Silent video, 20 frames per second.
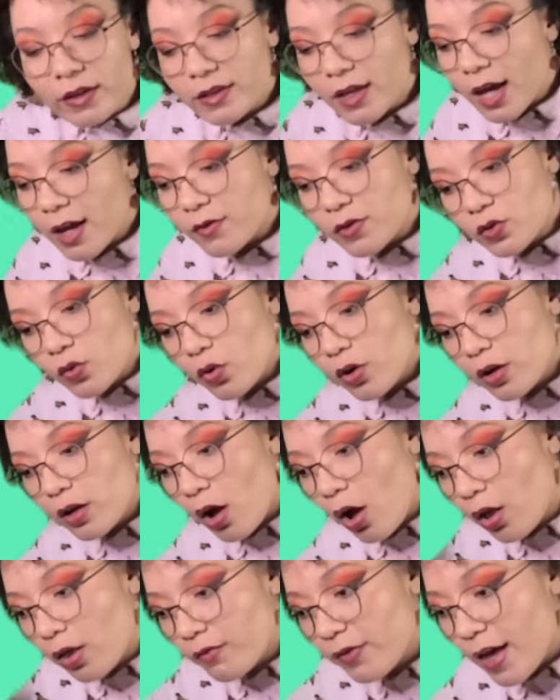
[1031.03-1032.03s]
Once I have
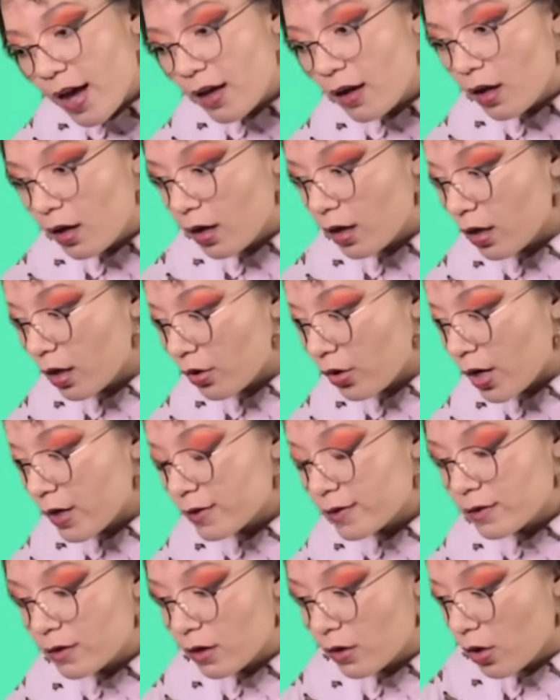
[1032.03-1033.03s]
stored all of that uh,
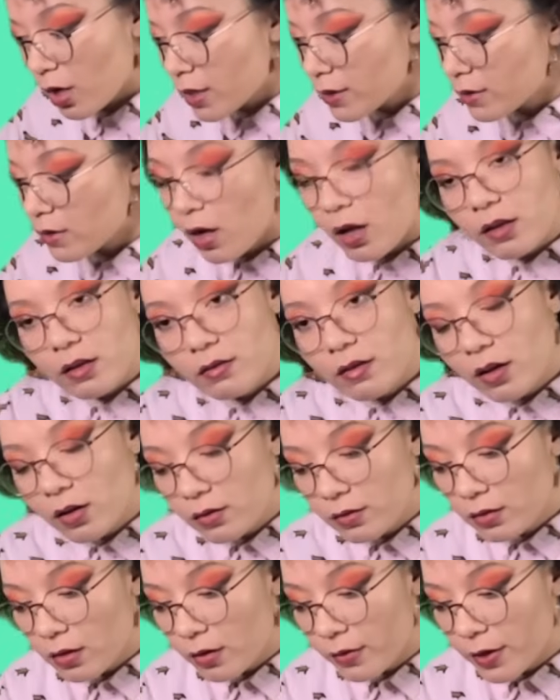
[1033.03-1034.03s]
across across all,
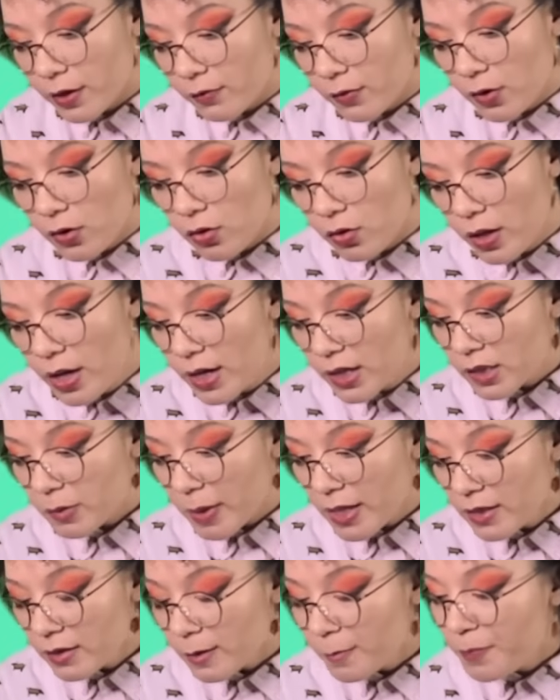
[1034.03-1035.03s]
all, all that fungal
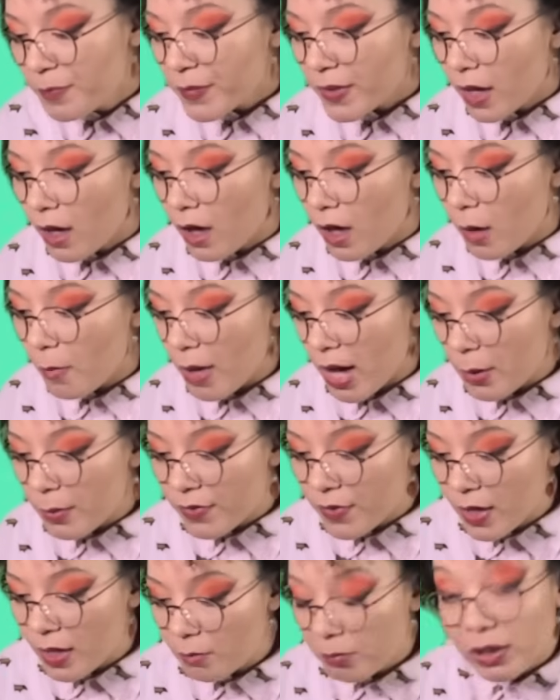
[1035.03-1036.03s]
space, um, I
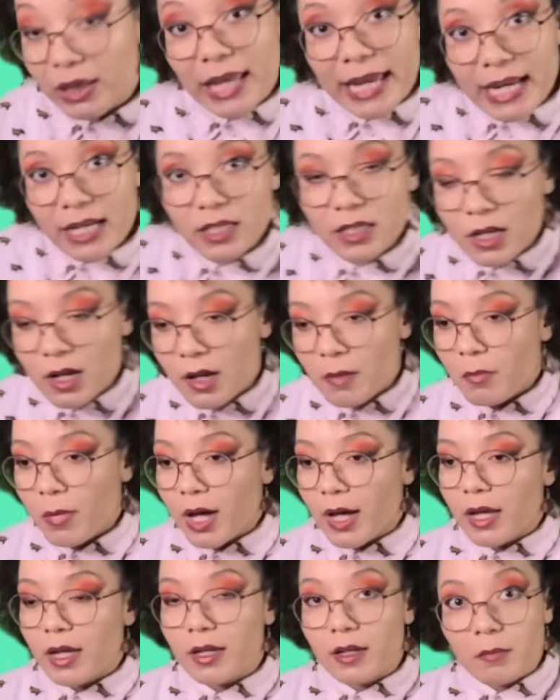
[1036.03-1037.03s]
would then plant
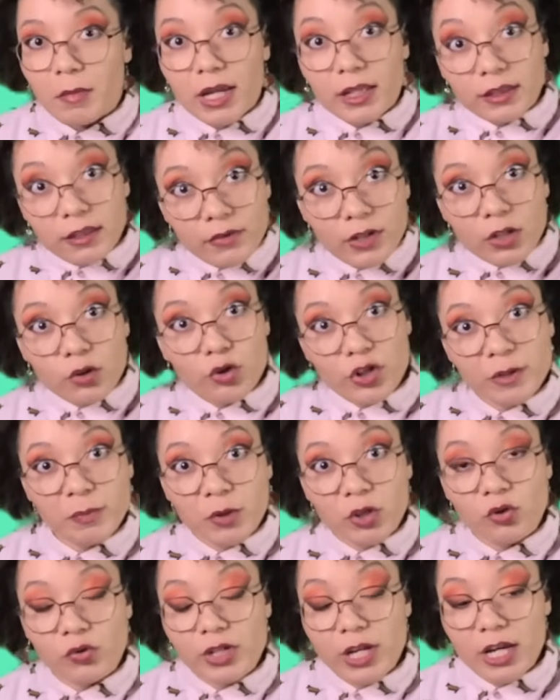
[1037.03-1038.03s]
my my living
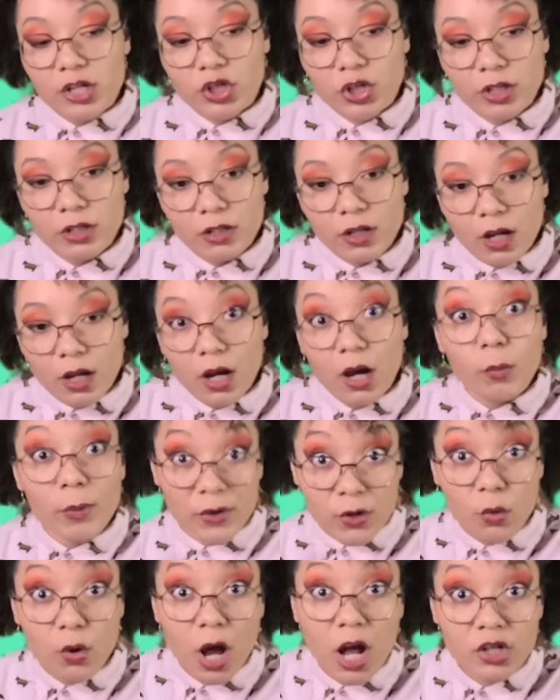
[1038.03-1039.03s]
CRISPR creation uh,
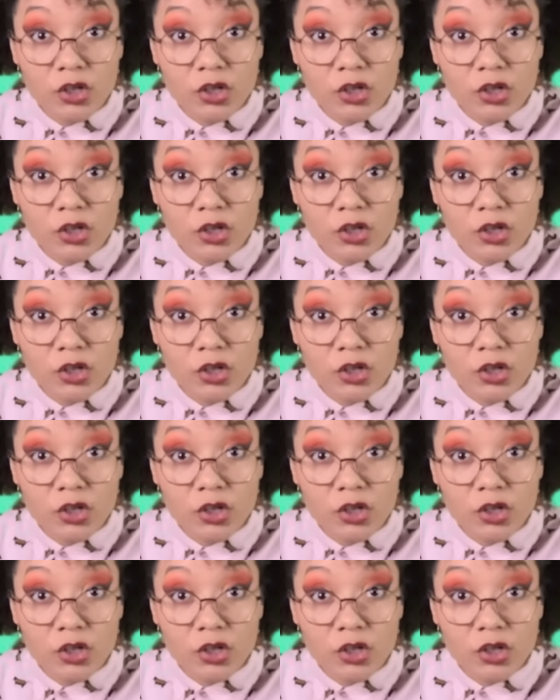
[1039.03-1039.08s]
with no